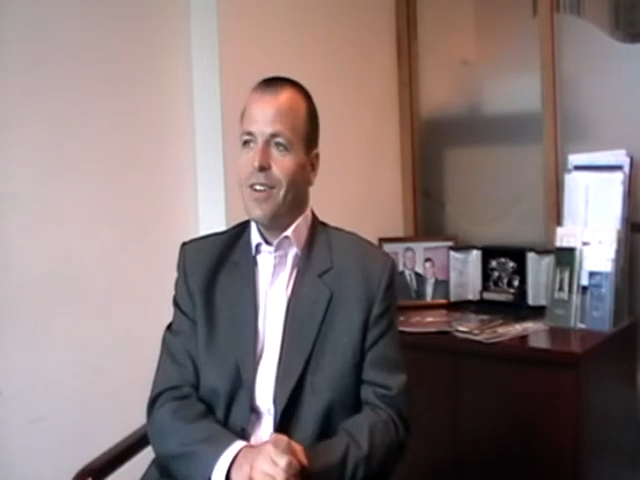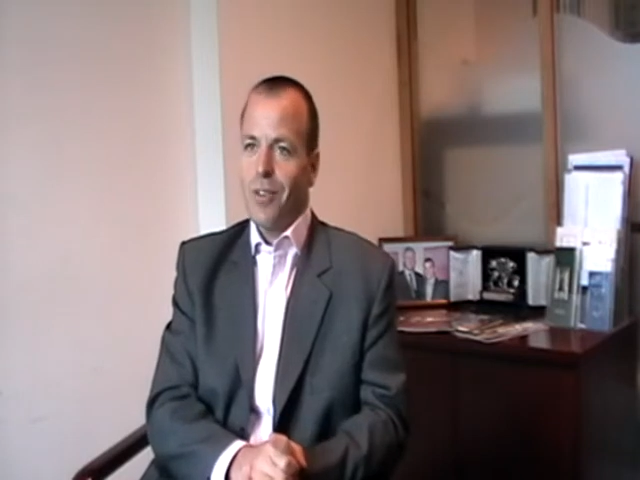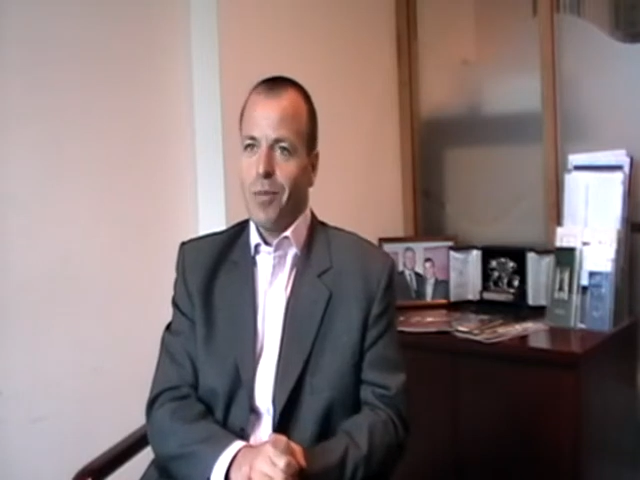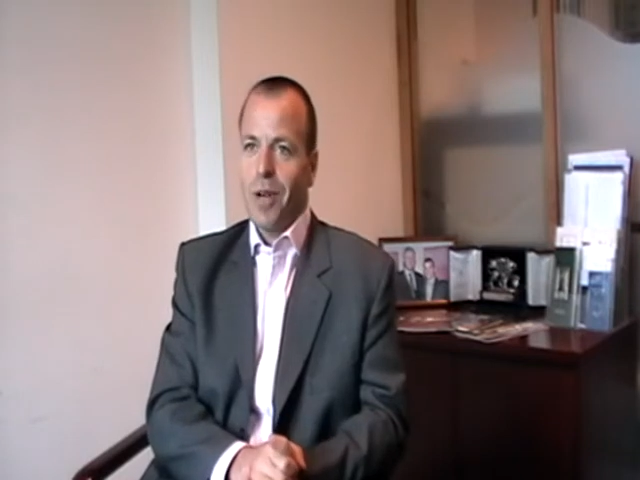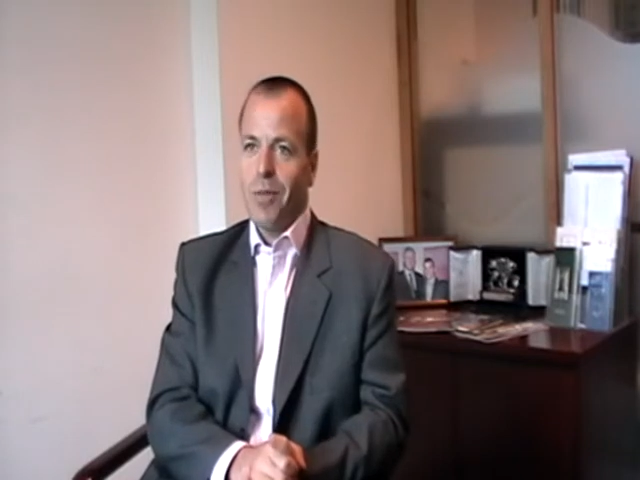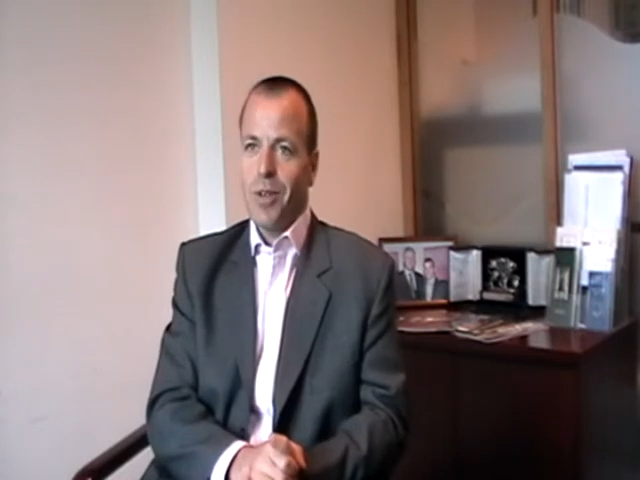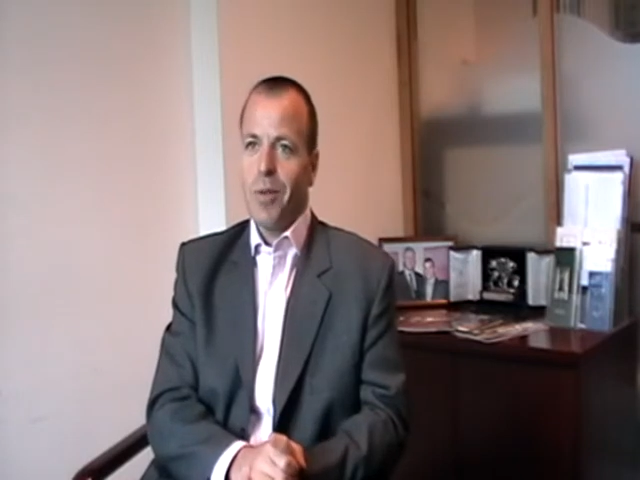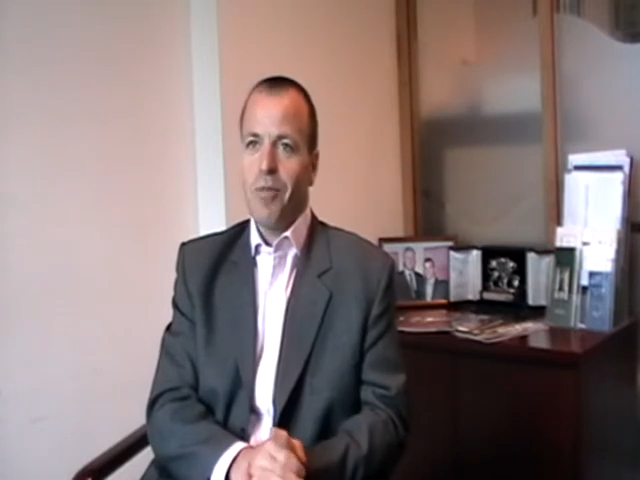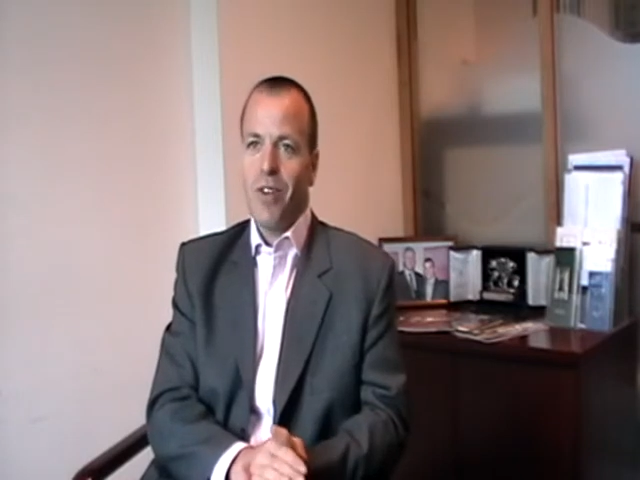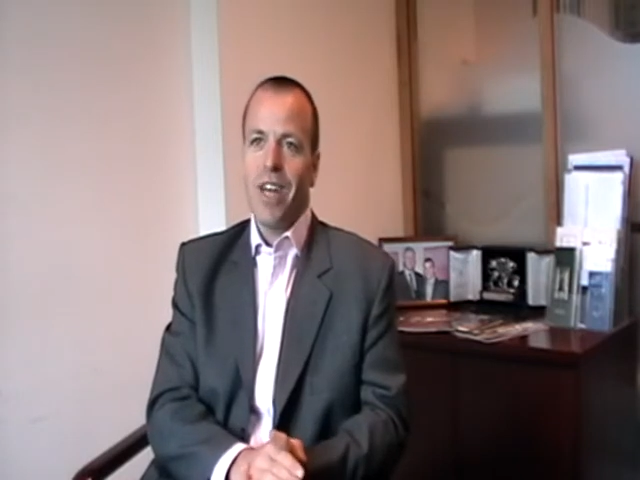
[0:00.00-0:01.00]
sometimes it
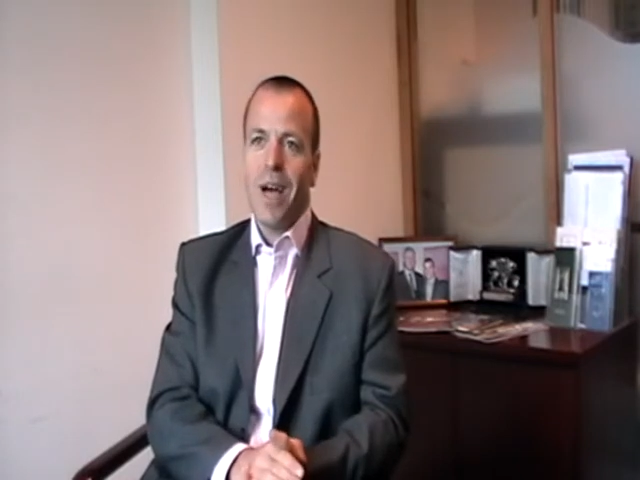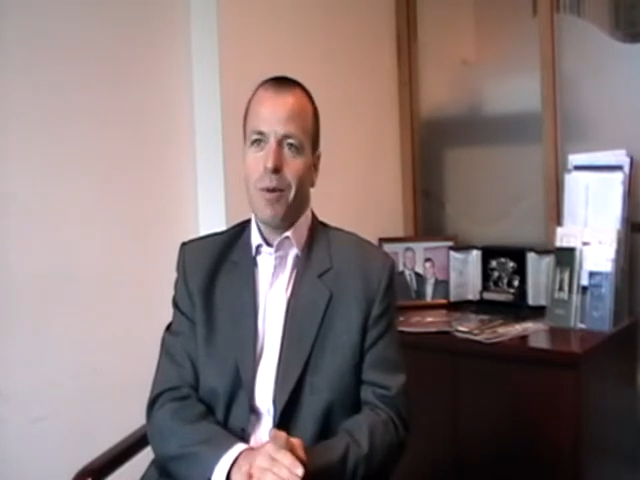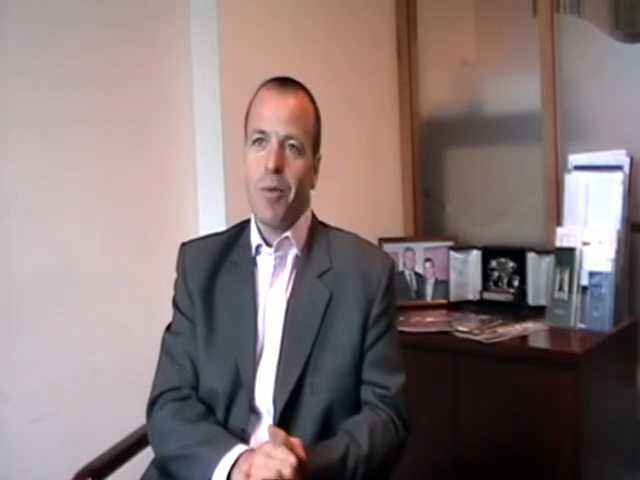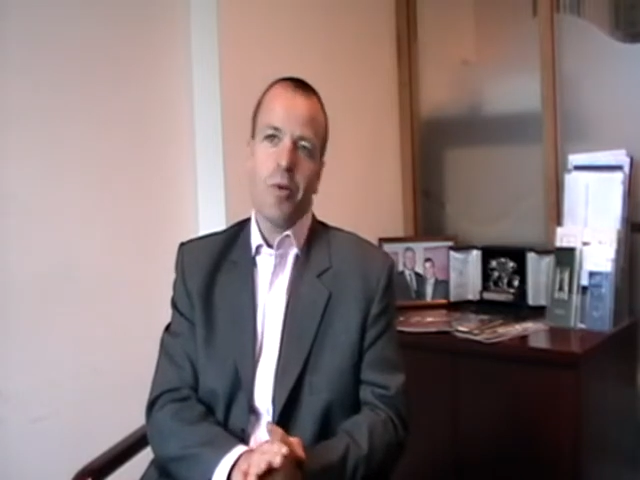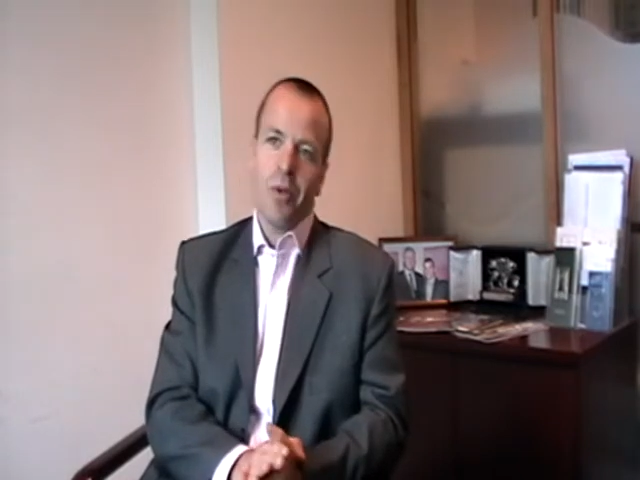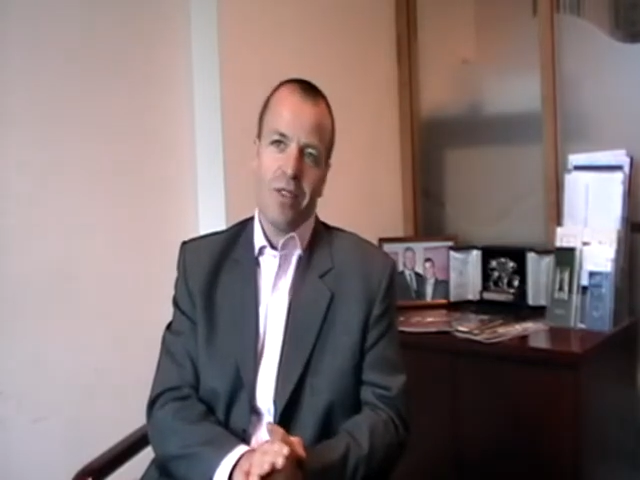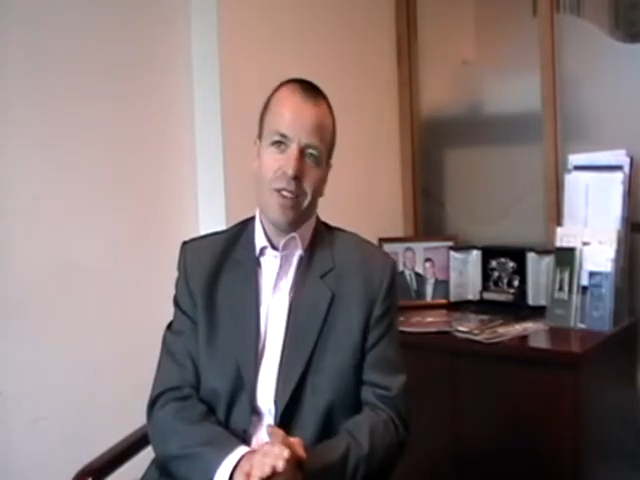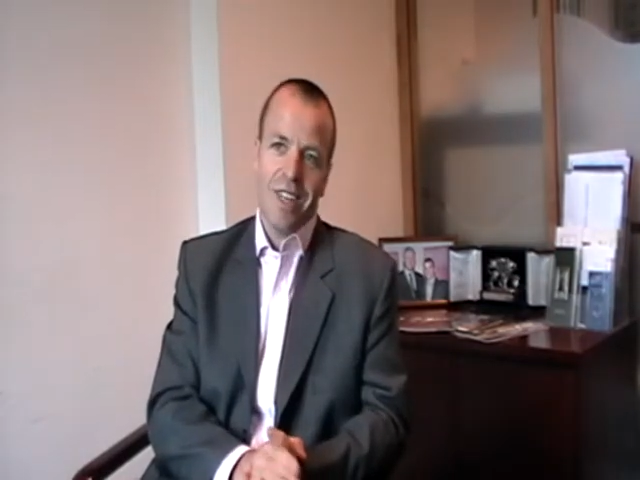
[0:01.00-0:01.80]
can be very amicable and